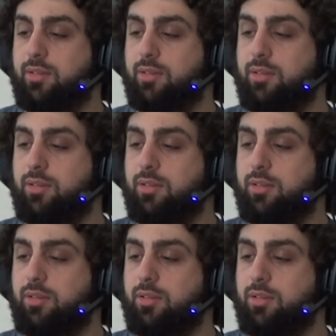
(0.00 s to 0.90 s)

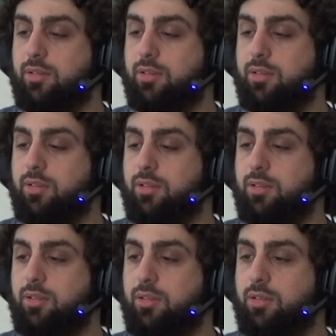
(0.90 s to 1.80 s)

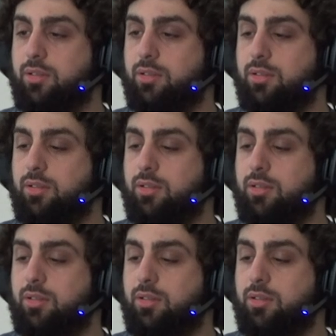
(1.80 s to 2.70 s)

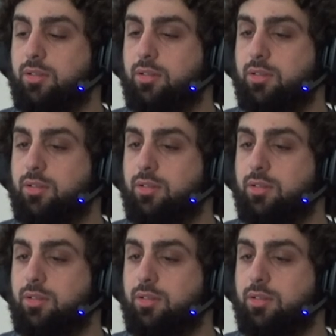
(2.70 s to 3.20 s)
Nothing is said.